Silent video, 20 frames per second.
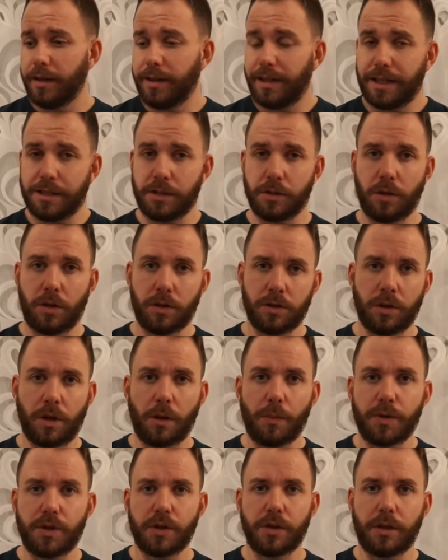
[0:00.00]
that's not an
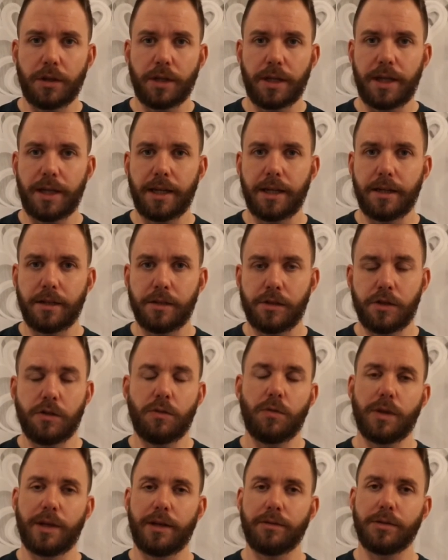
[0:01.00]
option in
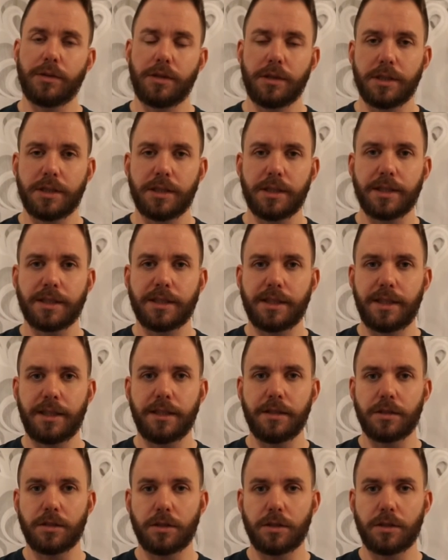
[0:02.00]
2016.